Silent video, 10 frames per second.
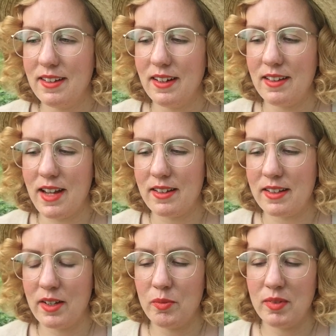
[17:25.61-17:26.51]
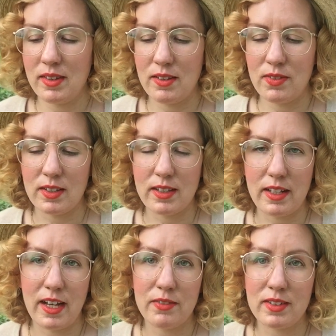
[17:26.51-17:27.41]
a lot of times they feel like
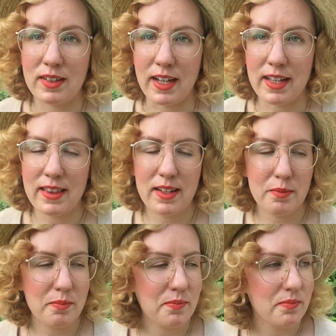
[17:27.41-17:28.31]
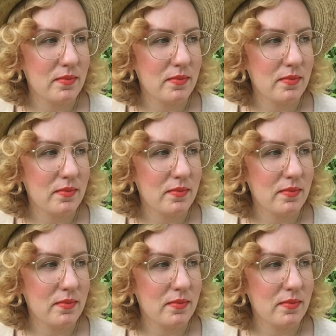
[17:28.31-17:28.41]
they have to line them.